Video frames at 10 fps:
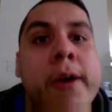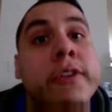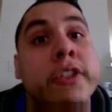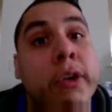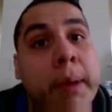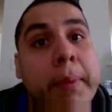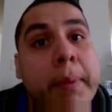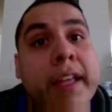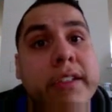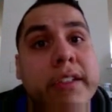So remember
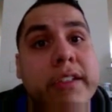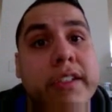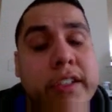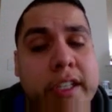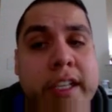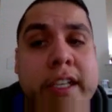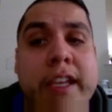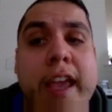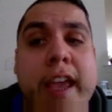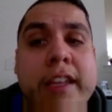that
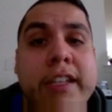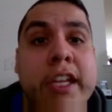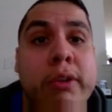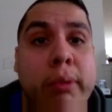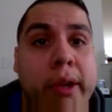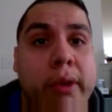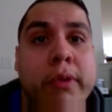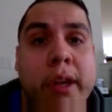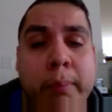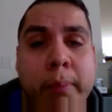c is a
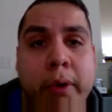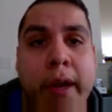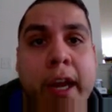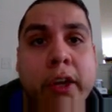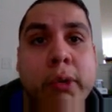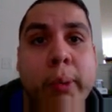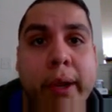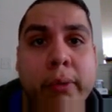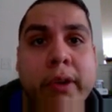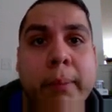critical number, and a
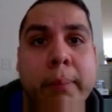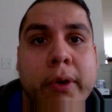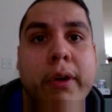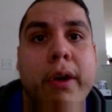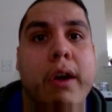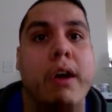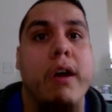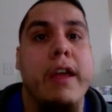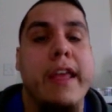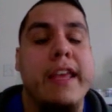critical number
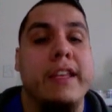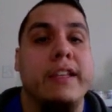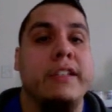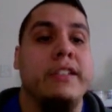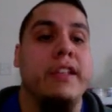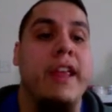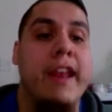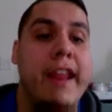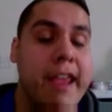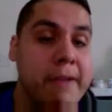is
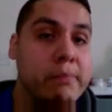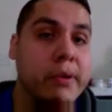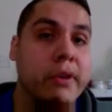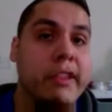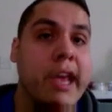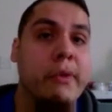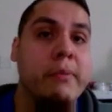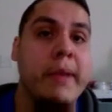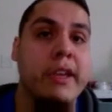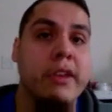an input that would
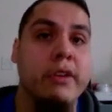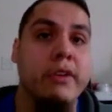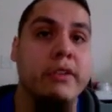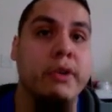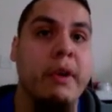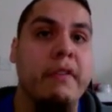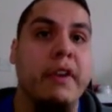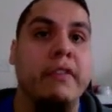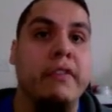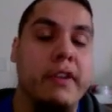make your
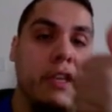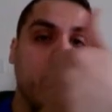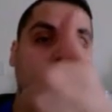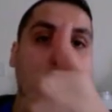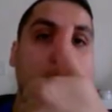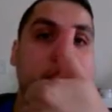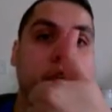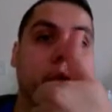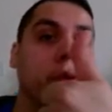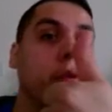derivative equal
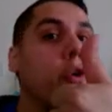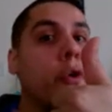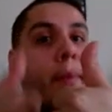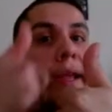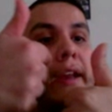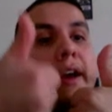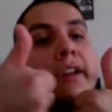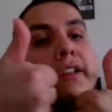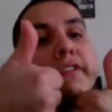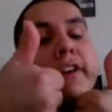0 or make it
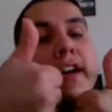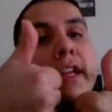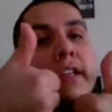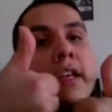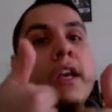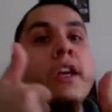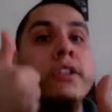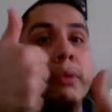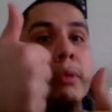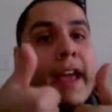undefined.
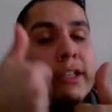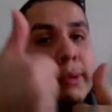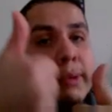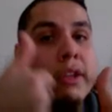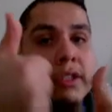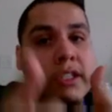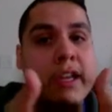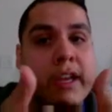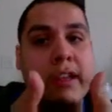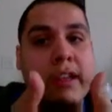So that's why they're
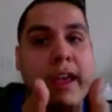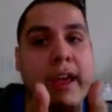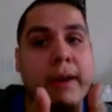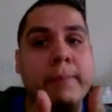saying that